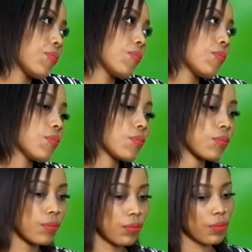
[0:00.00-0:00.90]

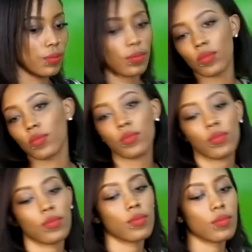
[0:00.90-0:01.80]

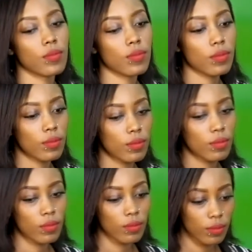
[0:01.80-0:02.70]

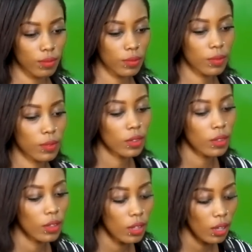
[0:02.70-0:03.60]

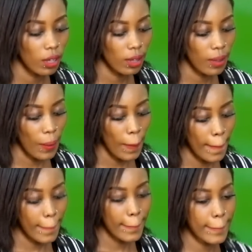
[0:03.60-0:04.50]

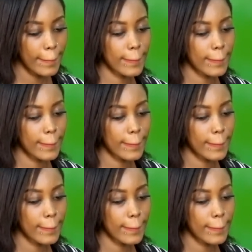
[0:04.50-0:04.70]
(not speaking)